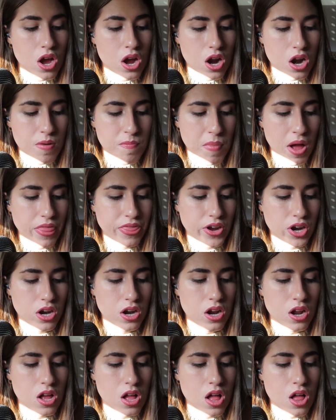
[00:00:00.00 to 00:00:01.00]
Her
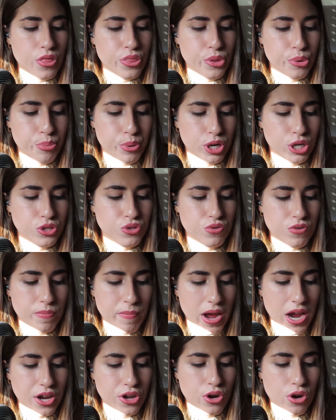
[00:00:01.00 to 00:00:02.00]
mother. The words
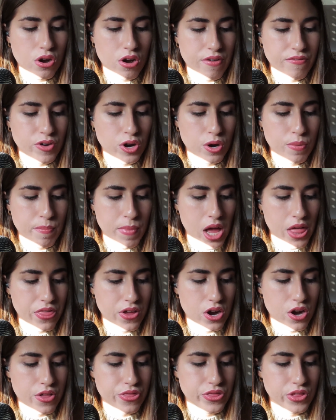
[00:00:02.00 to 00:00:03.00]
remind her of her
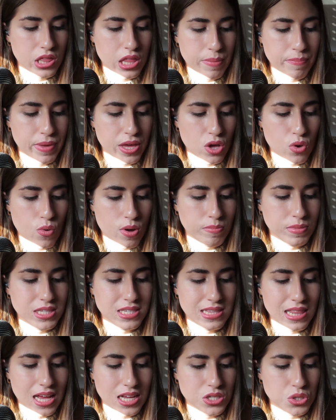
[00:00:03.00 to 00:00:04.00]
mother, the limping
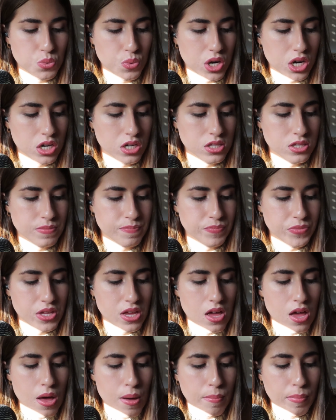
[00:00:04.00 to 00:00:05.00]
woman's last words.
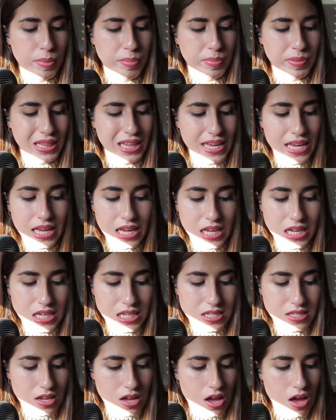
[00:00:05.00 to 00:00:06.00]
"But
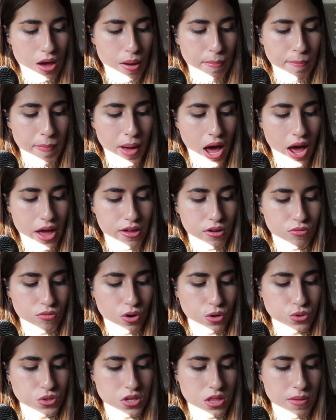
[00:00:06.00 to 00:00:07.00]
please," bile
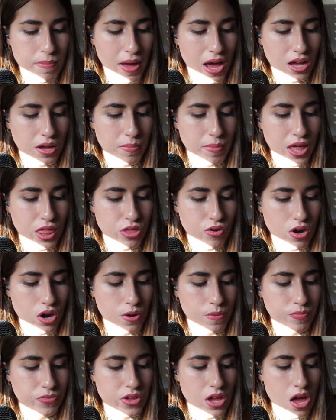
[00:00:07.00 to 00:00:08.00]
rose in the back of my
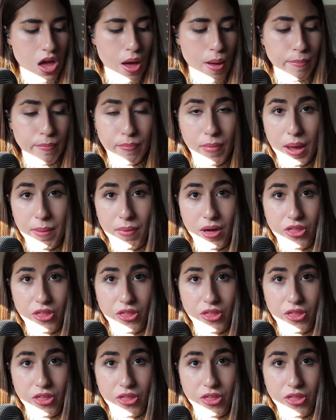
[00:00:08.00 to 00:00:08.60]
throat. "My